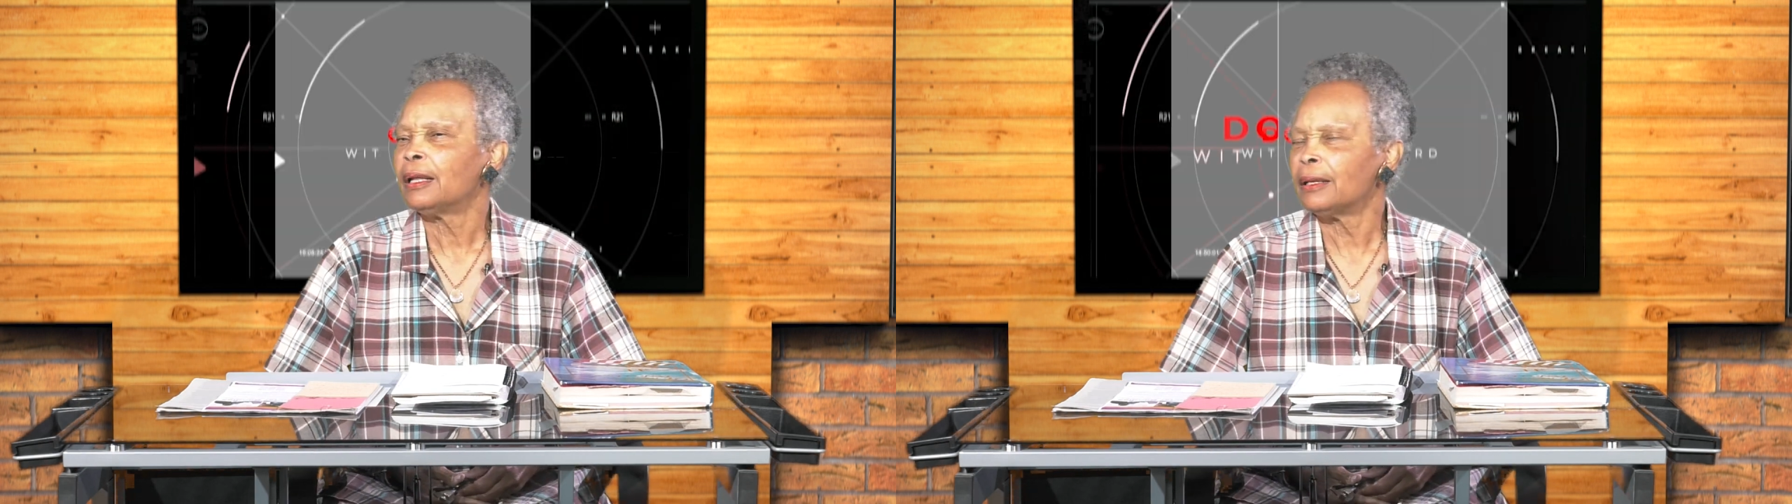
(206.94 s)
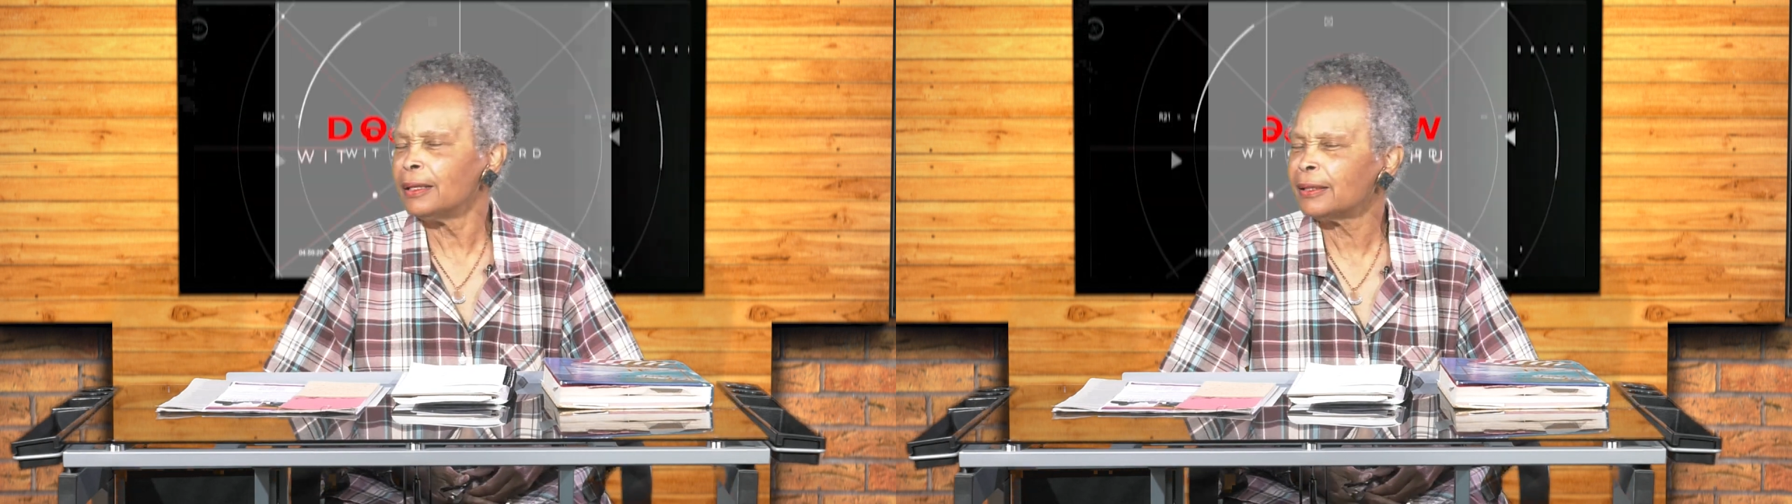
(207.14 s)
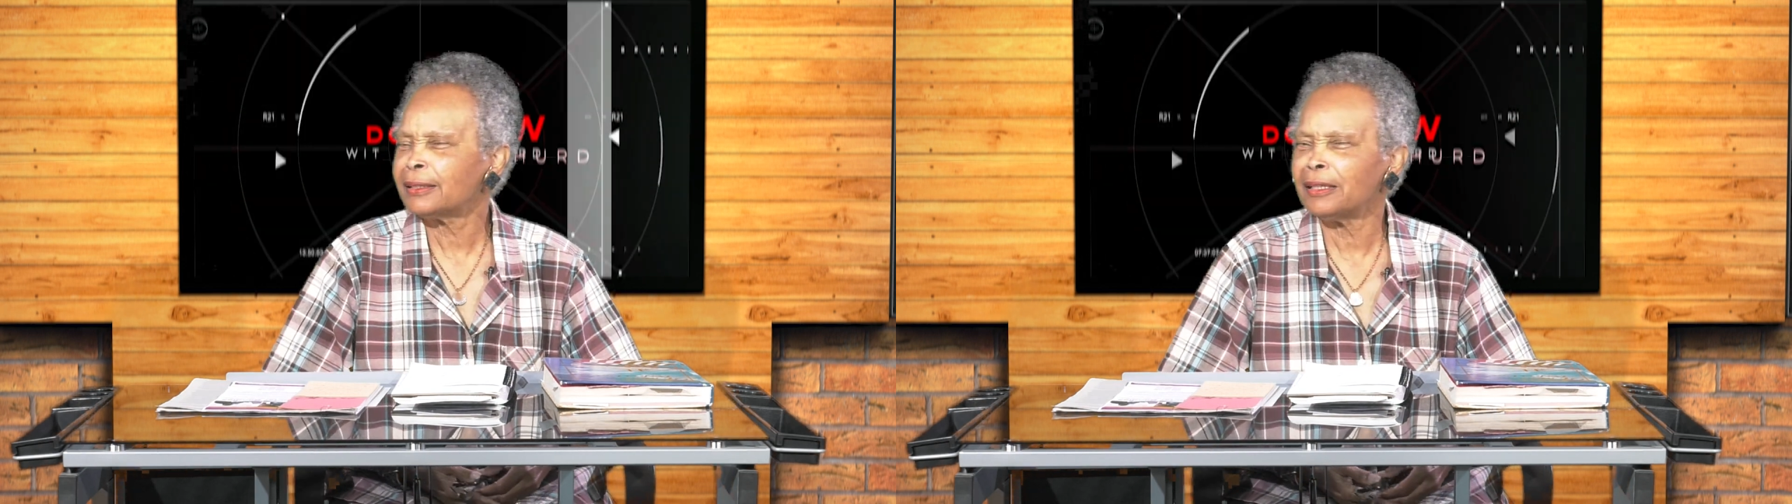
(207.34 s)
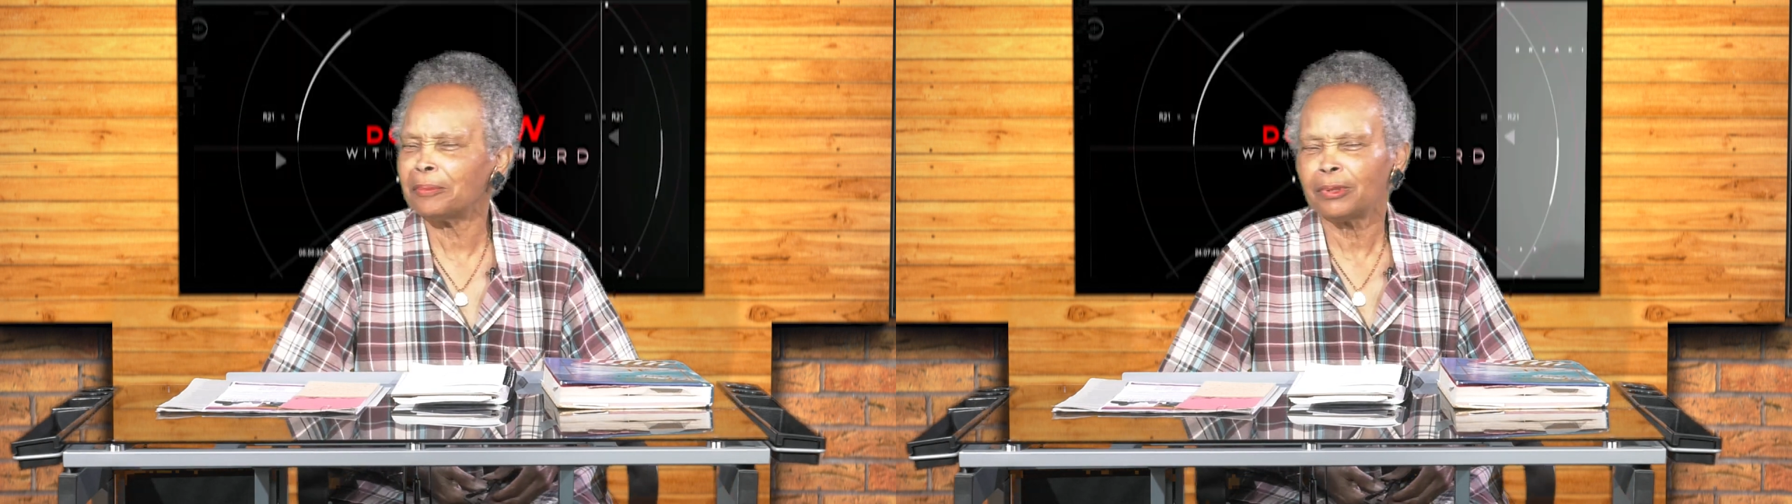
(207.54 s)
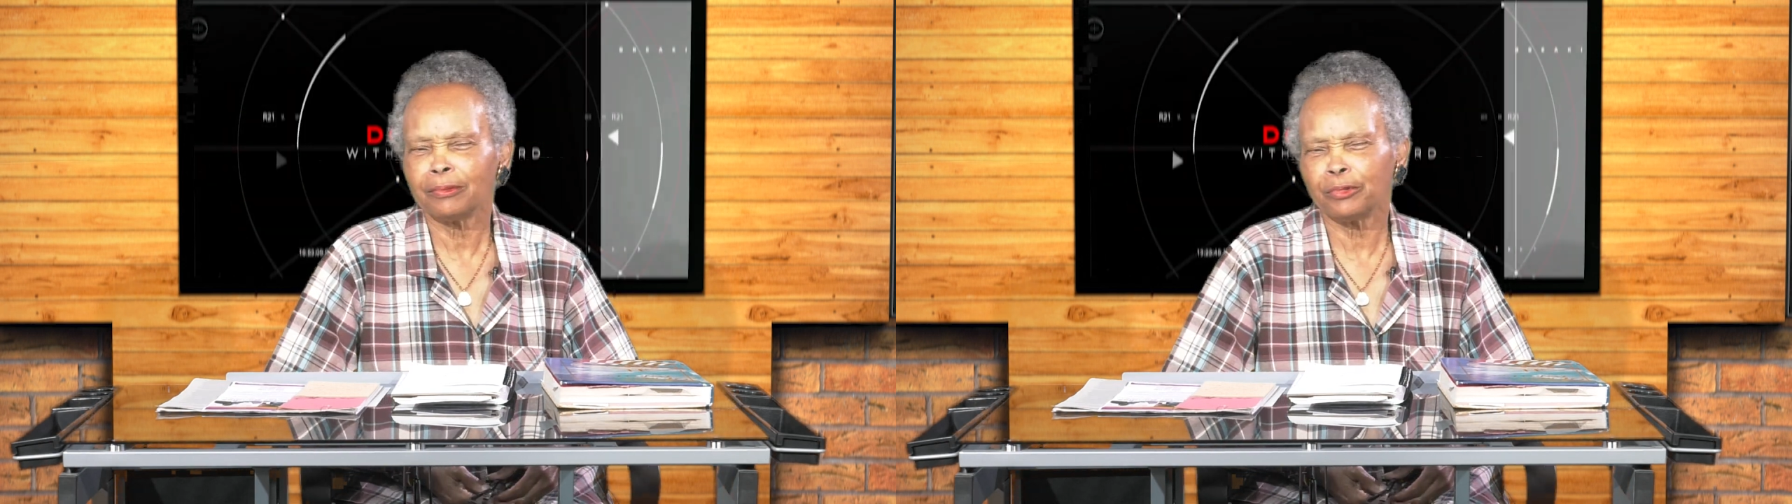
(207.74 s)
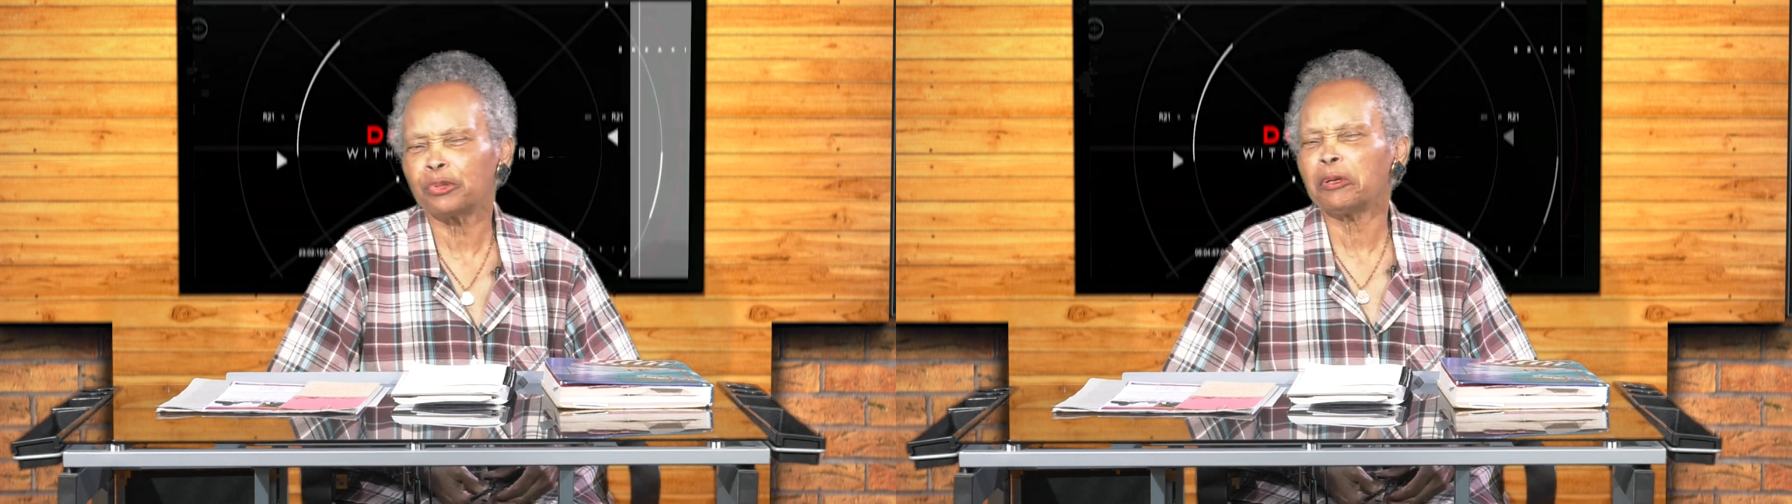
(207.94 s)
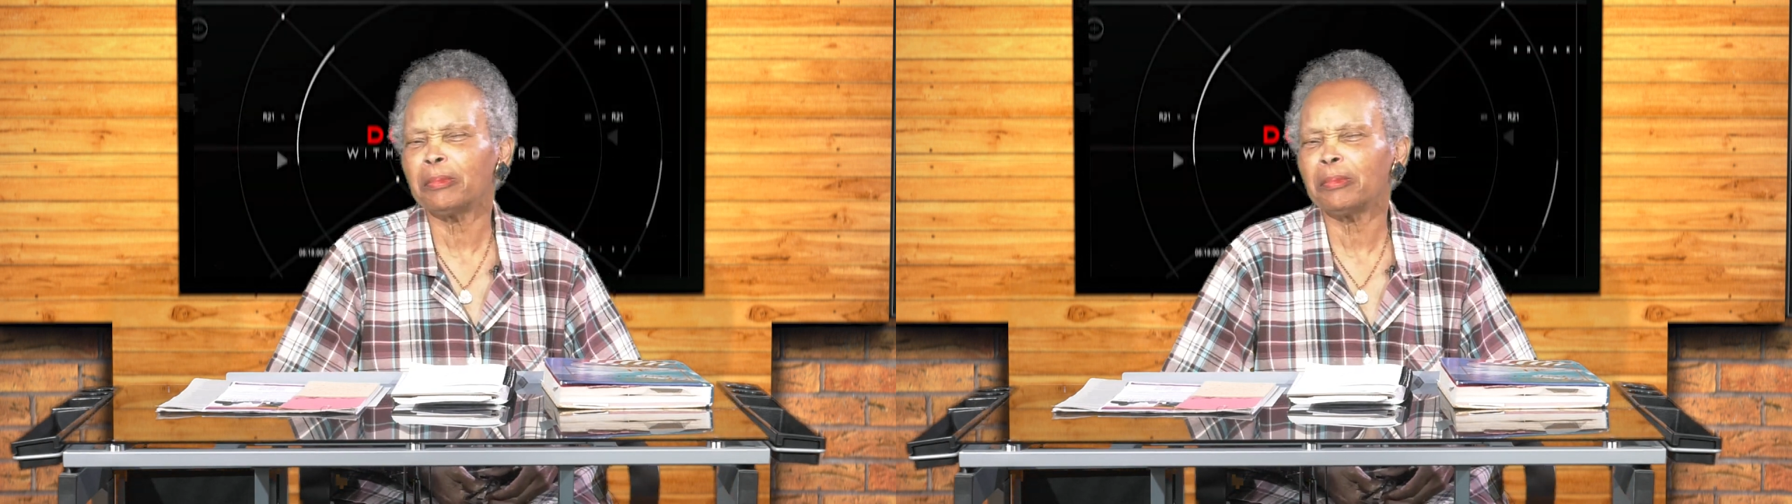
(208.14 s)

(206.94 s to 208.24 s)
look up, what do we